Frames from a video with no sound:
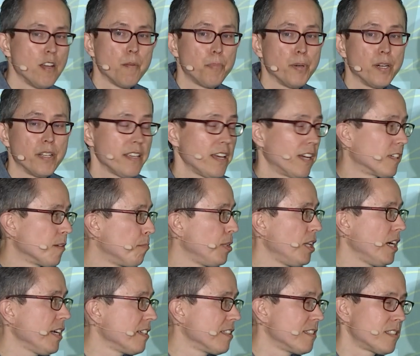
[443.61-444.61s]
But
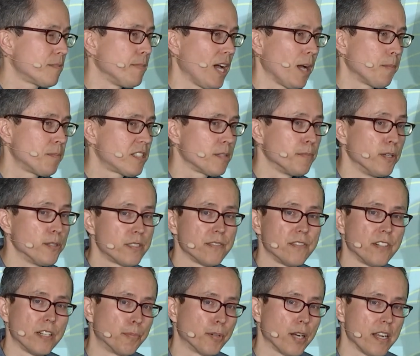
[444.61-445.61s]
compliance maps to most of
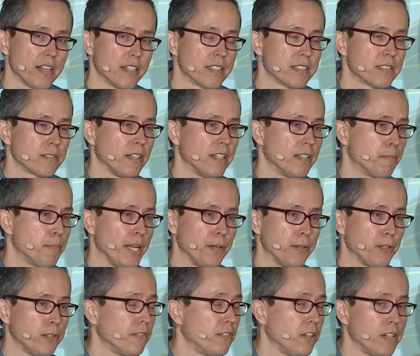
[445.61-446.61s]
our products, right?
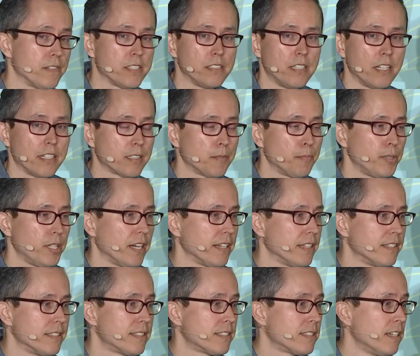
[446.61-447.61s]
Payroll involves a lot of
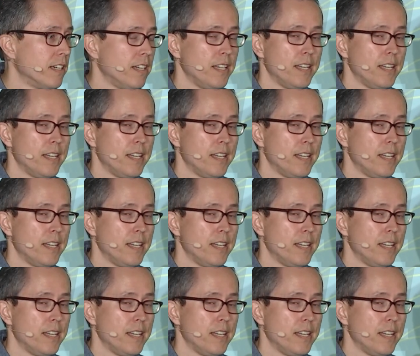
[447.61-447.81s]
compliance.